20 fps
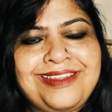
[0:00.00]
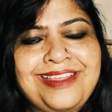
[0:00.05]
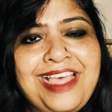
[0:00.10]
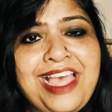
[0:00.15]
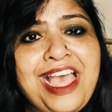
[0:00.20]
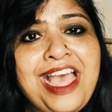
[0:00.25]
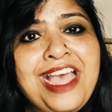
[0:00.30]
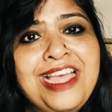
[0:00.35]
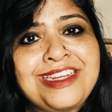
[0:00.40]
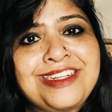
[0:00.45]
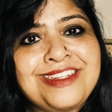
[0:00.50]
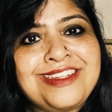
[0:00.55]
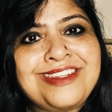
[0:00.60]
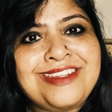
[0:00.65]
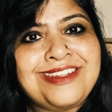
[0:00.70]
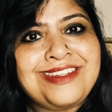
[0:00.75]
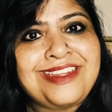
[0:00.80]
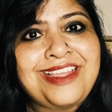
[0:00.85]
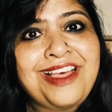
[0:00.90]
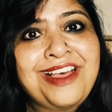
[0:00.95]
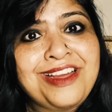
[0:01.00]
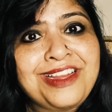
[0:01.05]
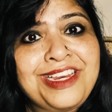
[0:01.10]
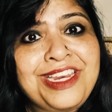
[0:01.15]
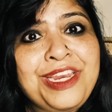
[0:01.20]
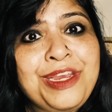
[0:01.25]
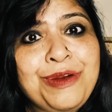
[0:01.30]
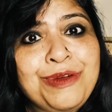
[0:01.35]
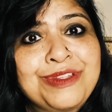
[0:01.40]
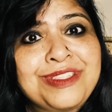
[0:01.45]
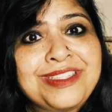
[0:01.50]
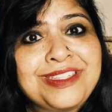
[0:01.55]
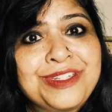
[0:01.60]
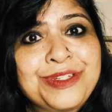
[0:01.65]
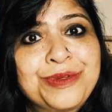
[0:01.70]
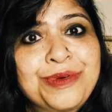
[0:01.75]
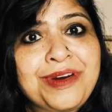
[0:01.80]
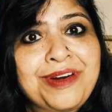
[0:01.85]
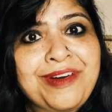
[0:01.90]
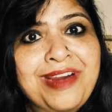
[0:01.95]
and Agni looks into
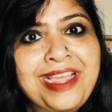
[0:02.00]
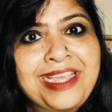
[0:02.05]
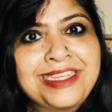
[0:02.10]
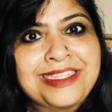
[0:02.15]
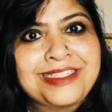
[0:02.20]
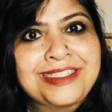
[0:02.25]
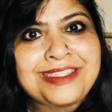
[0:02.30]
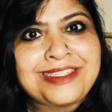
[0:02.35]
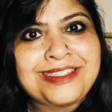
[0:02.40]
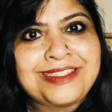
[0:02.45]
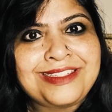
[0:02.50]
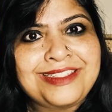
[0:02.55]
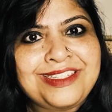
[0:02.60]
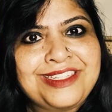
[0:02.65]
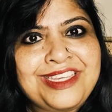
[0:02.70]
her eyes